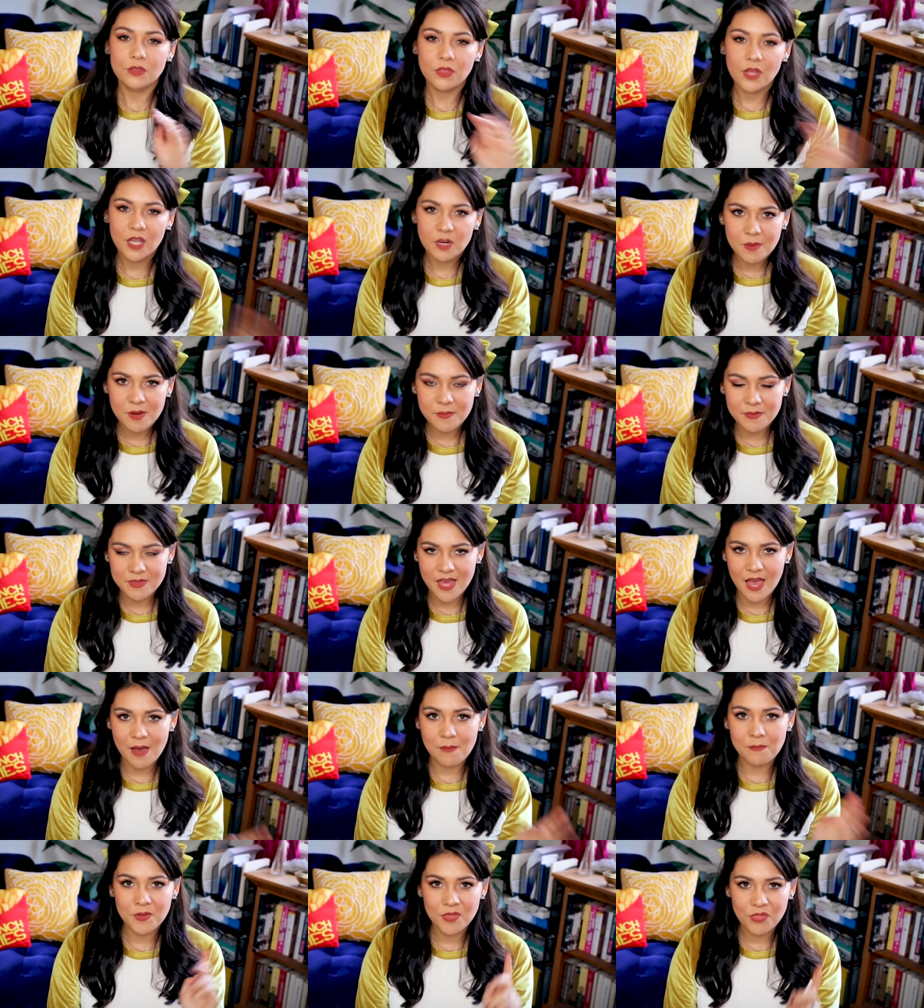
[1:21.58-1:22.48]
So I thought it might be
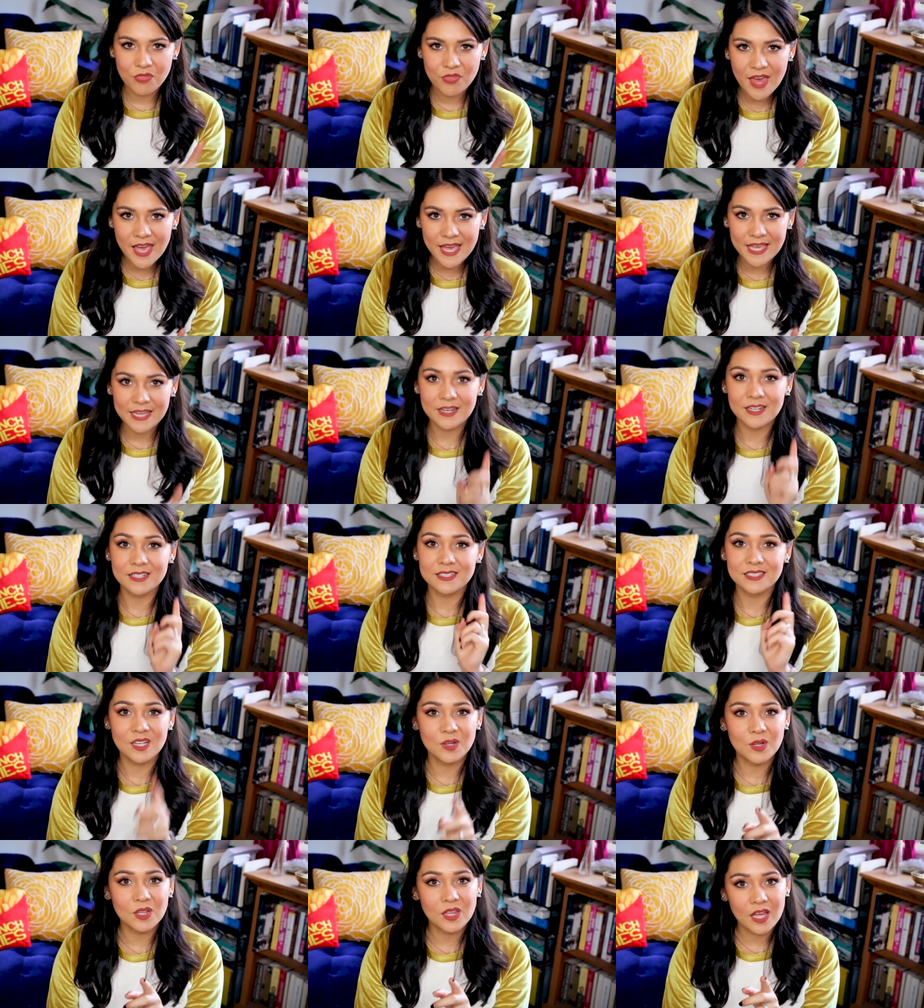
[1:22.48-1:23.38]
that. But then,
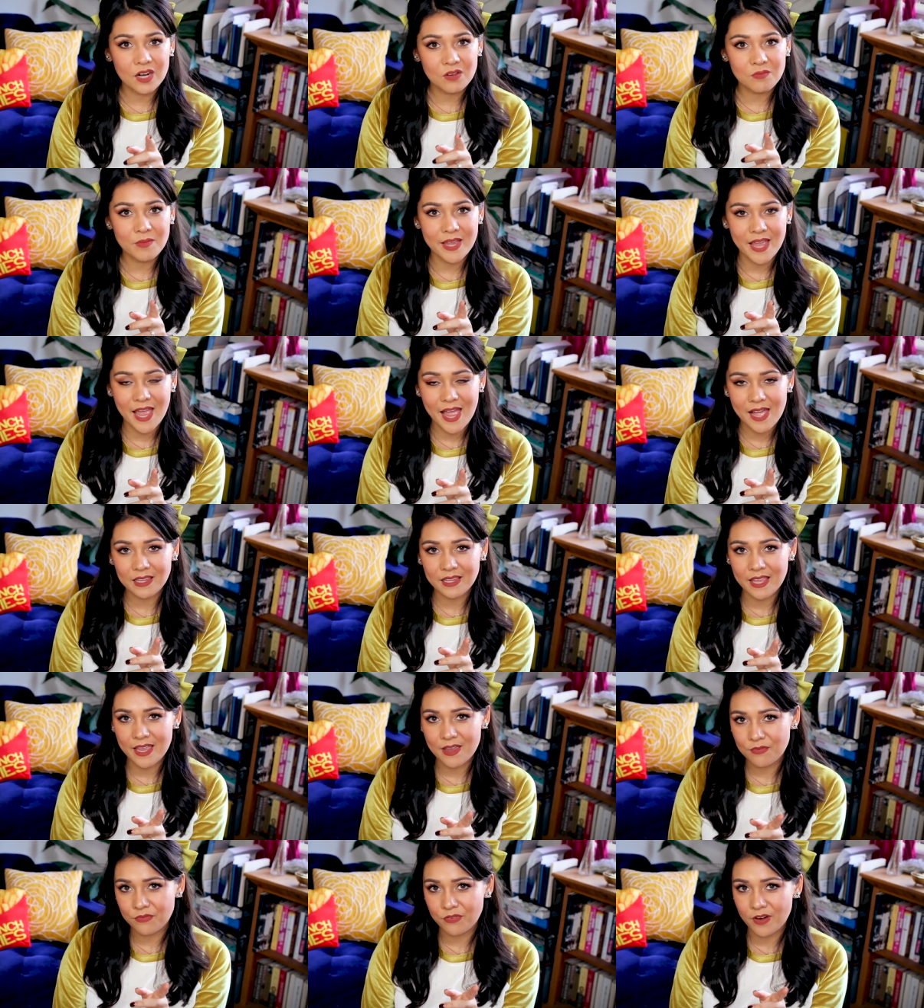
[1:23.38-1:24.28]
so a lot of my L
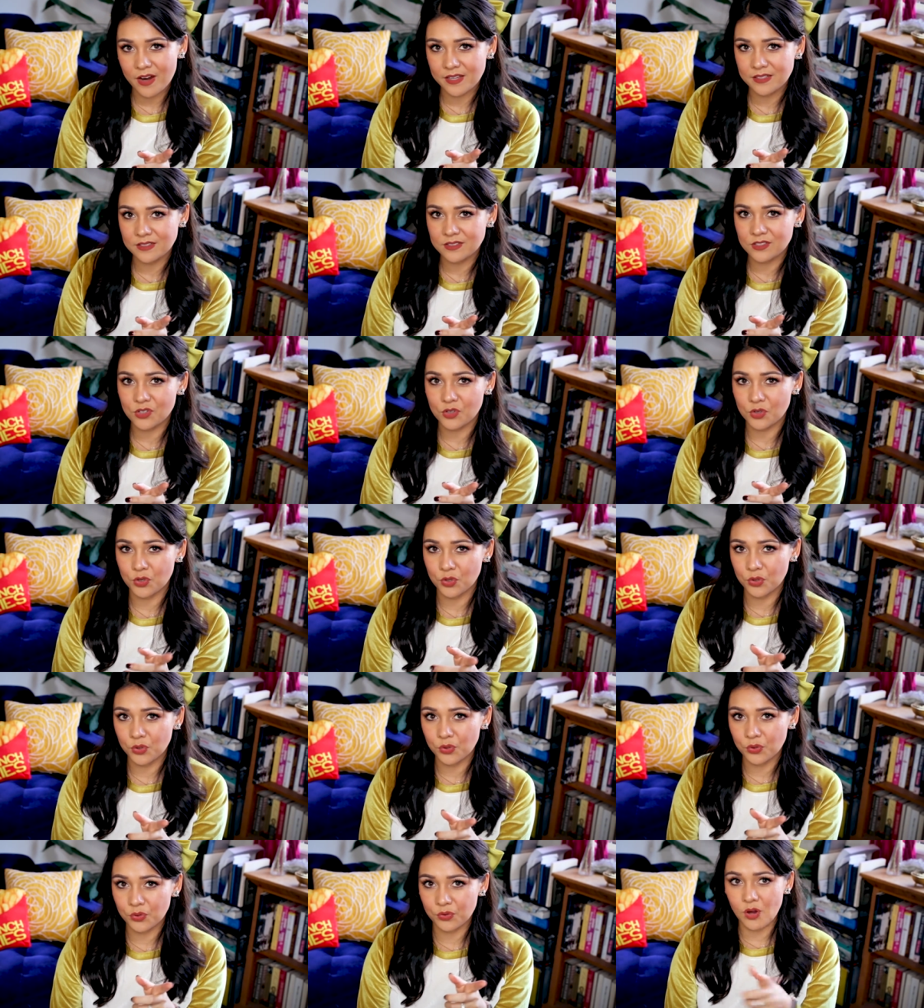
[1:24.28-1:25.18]
A friends
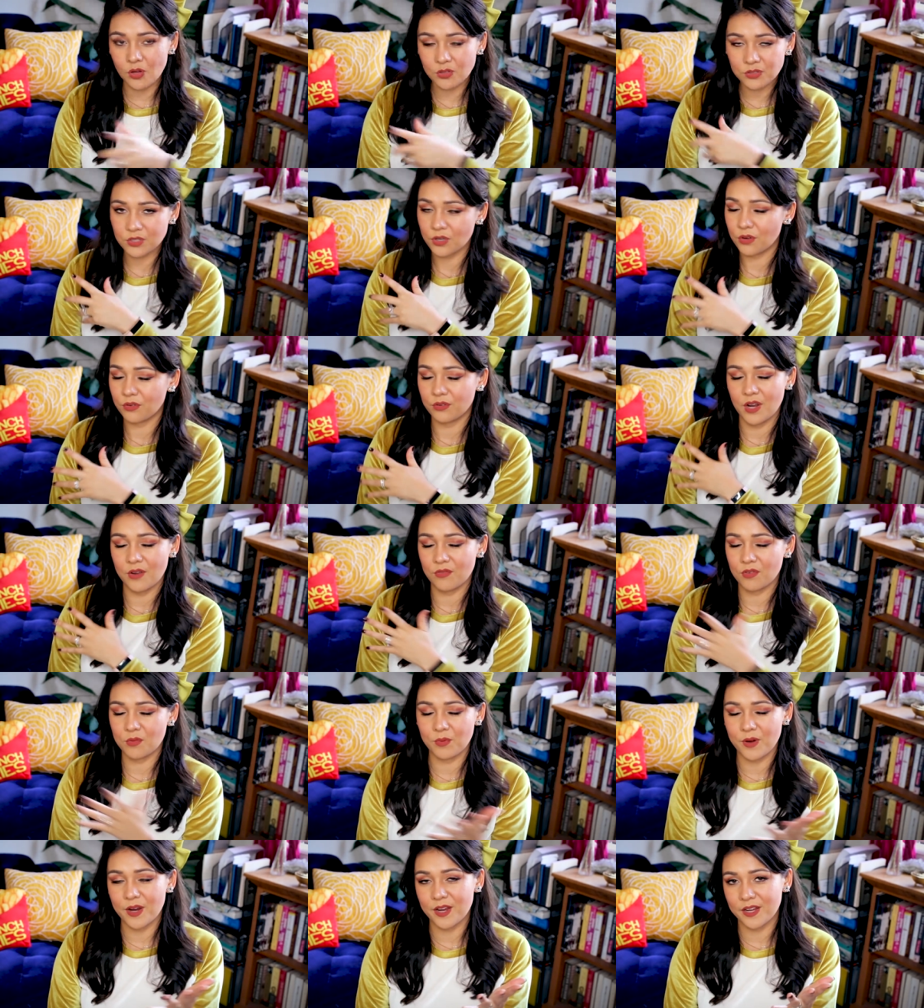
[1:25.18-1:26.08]
who also
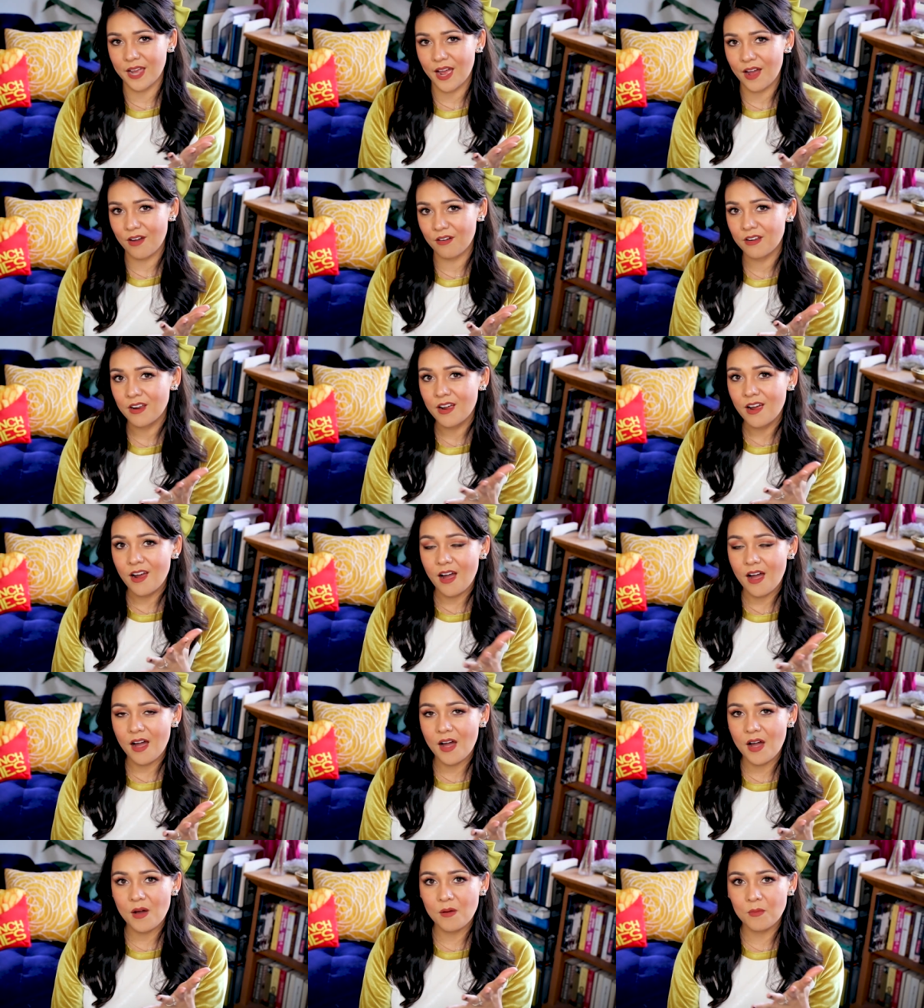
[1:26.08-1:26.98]
never break out
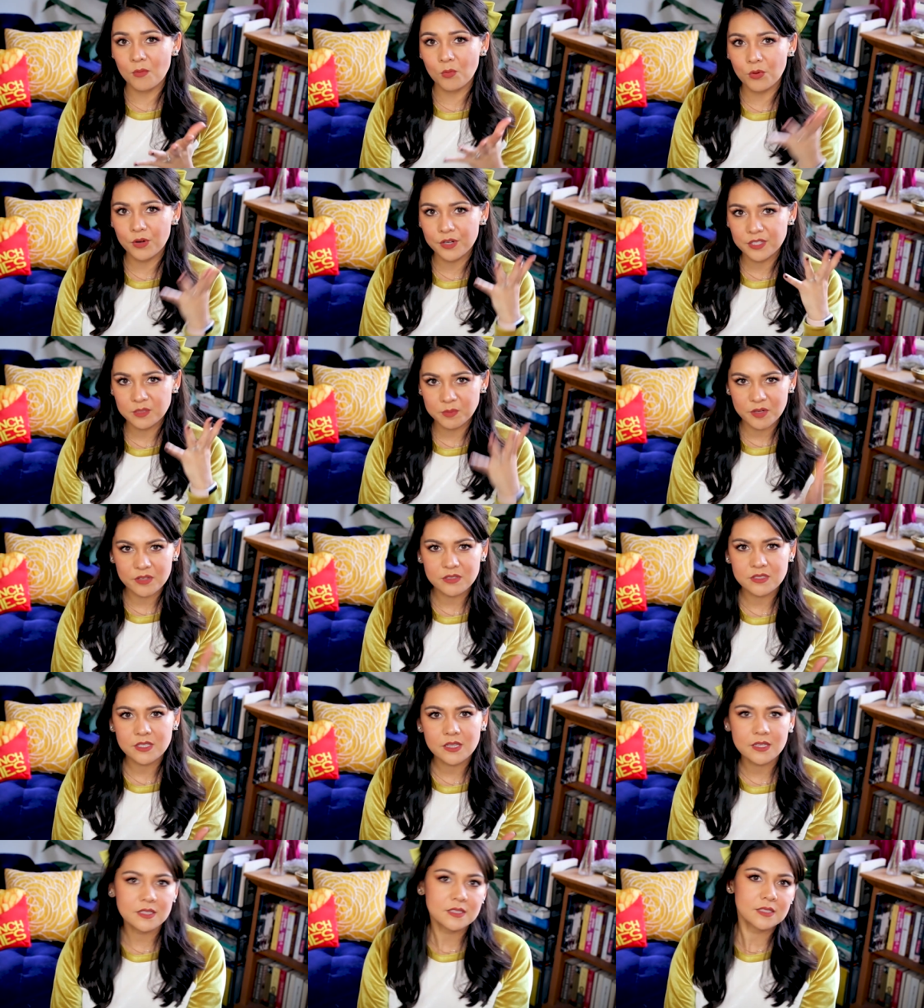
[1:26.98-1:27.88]
um, were
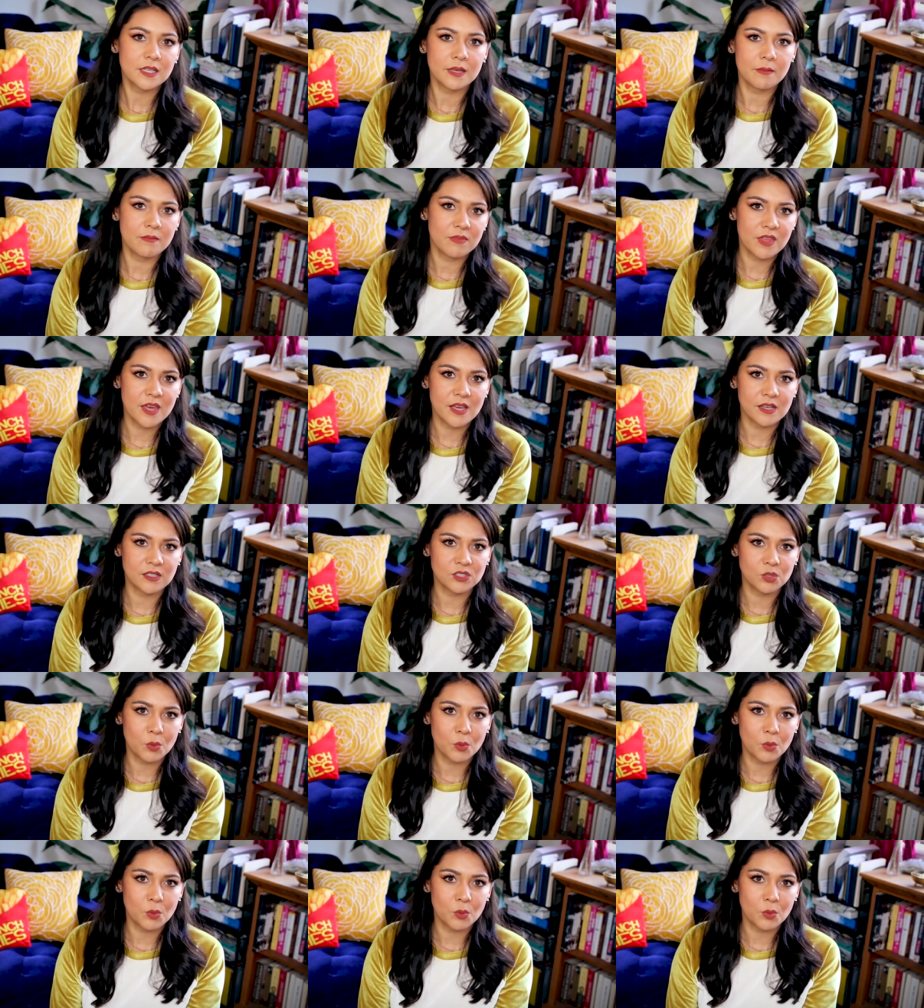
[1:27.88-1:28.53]
experiencing the same thing.